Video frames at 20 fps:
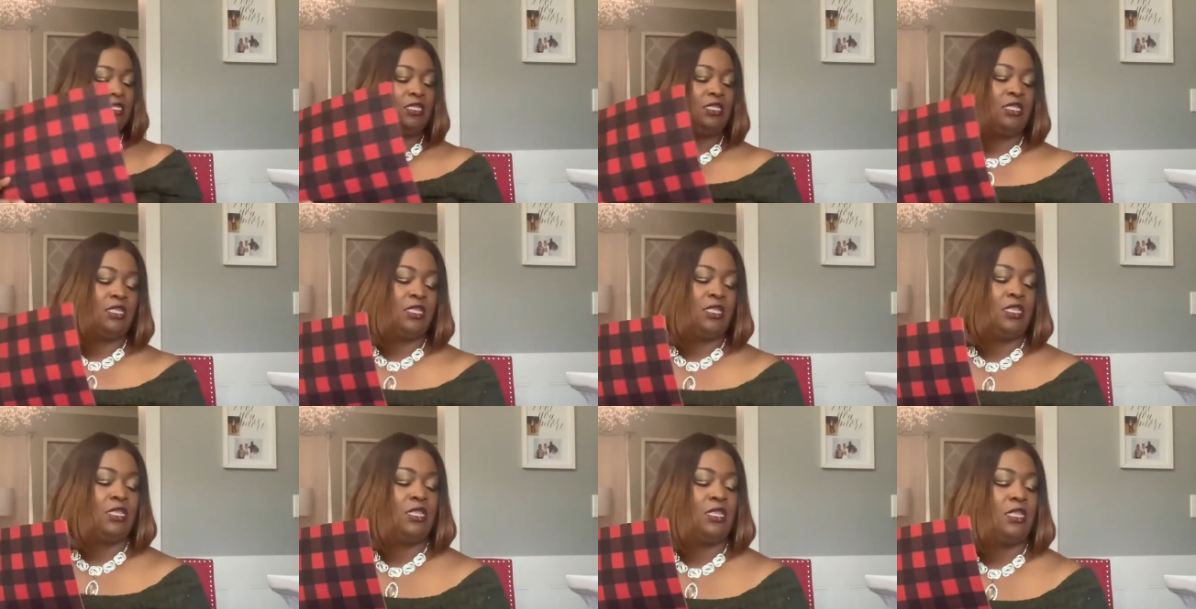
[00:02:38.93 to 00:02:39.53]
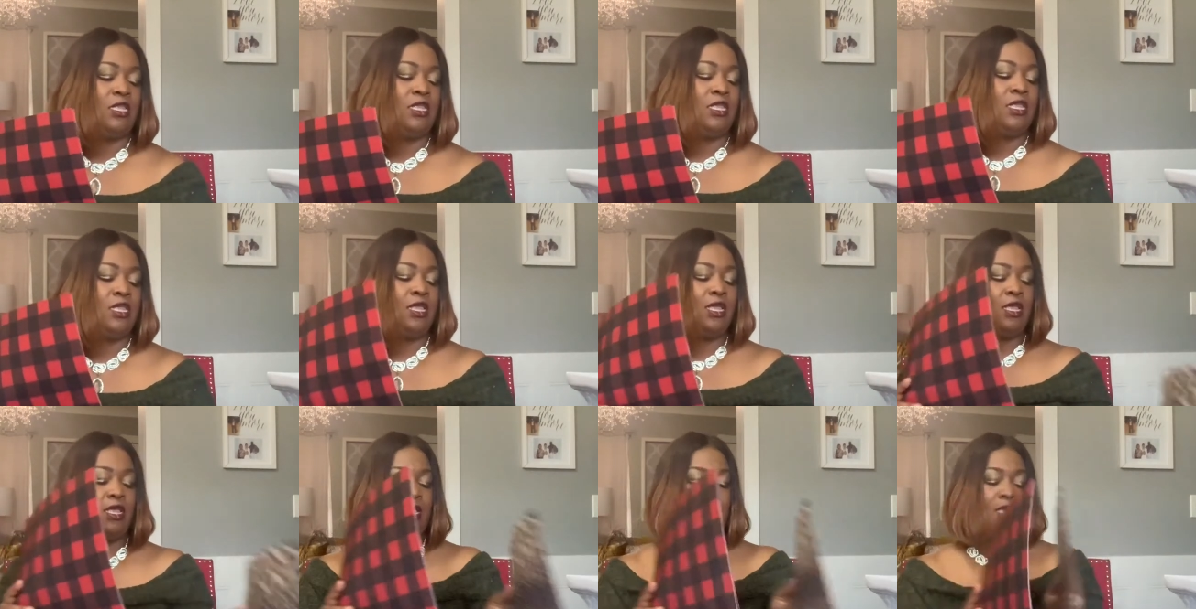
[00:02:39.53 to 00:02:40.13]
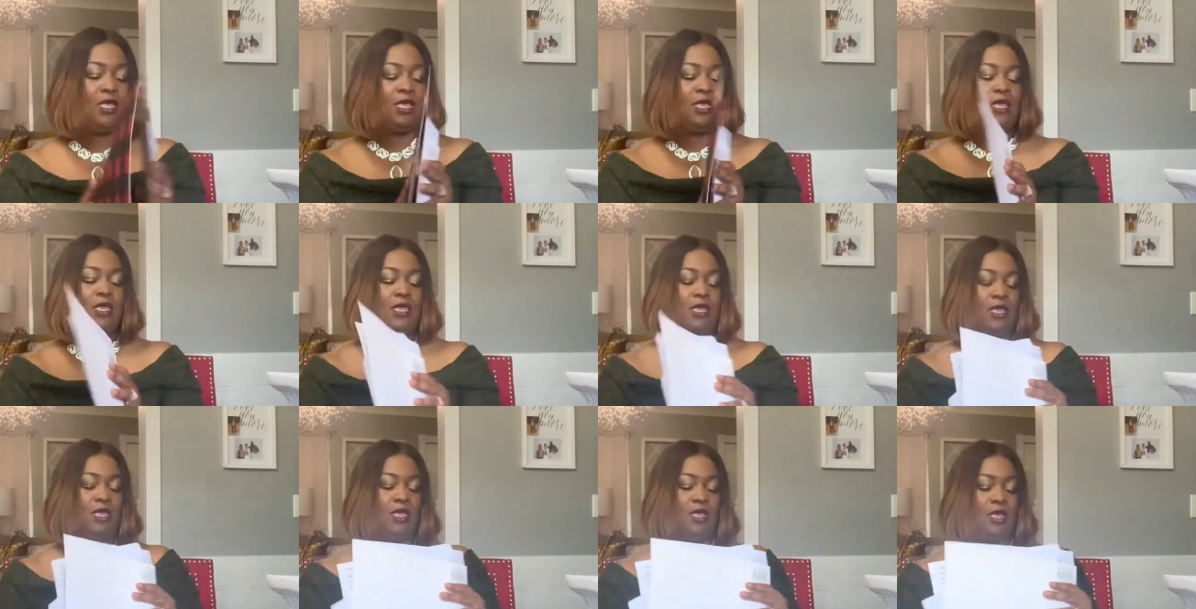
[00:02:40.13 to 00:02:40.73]

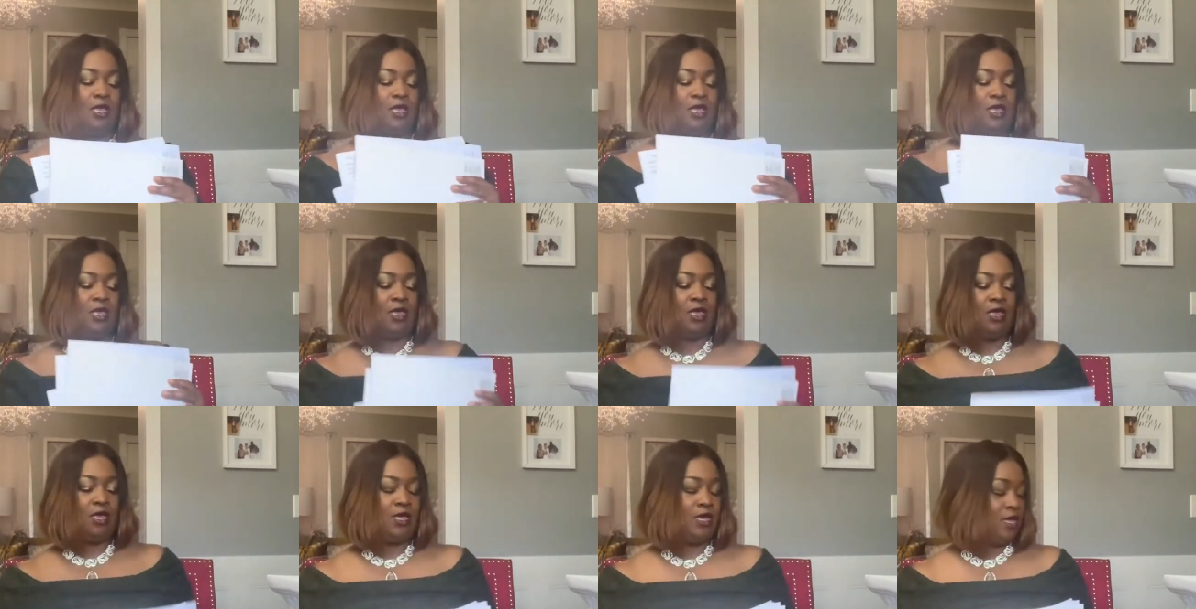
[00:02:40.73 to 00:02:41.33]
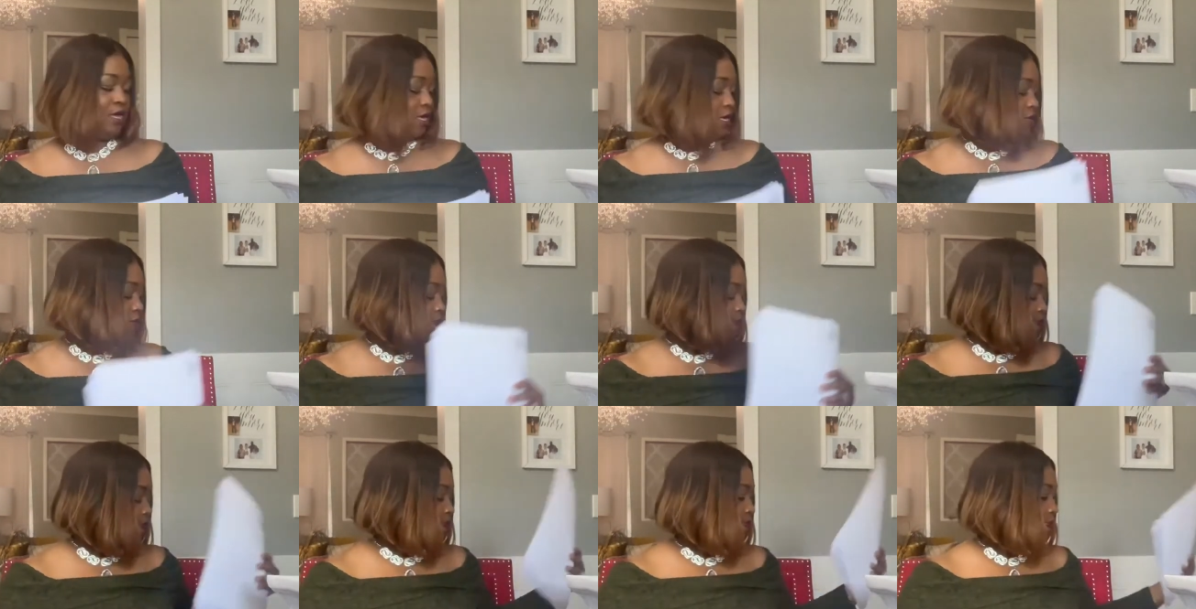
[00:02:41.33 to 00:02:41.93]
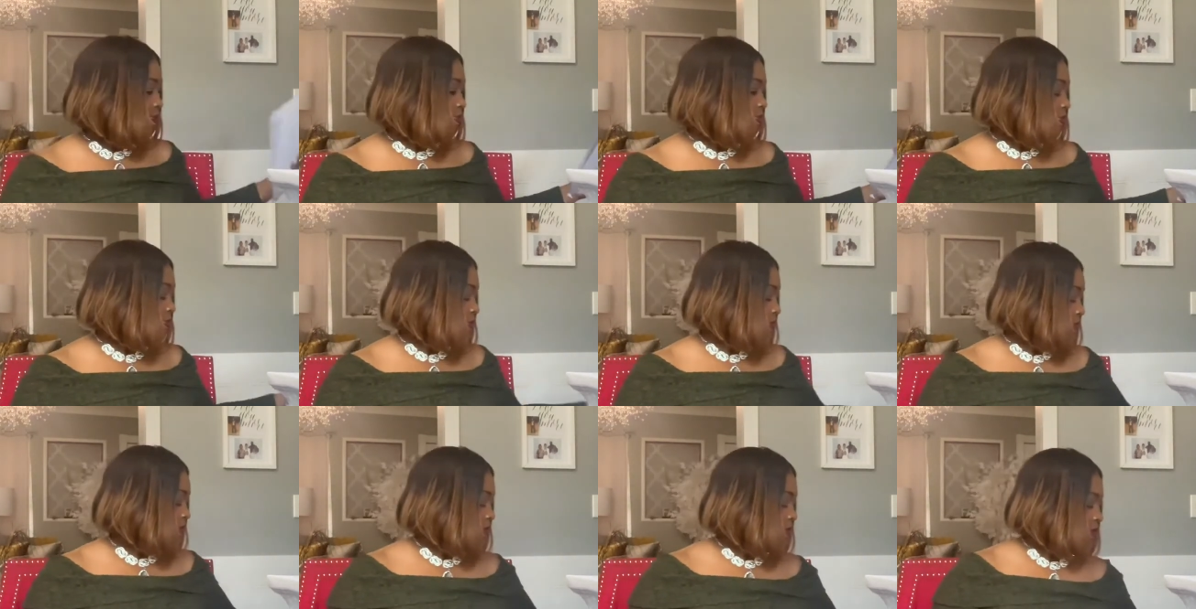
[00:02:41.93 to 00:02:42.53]

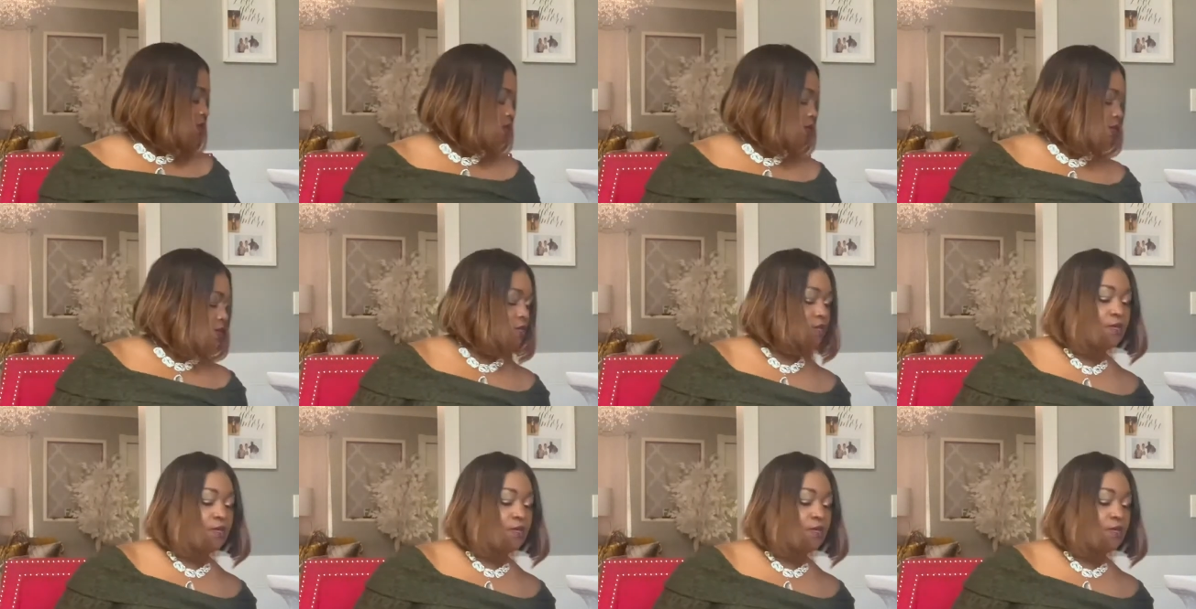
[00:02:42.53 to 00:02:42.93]
(silence)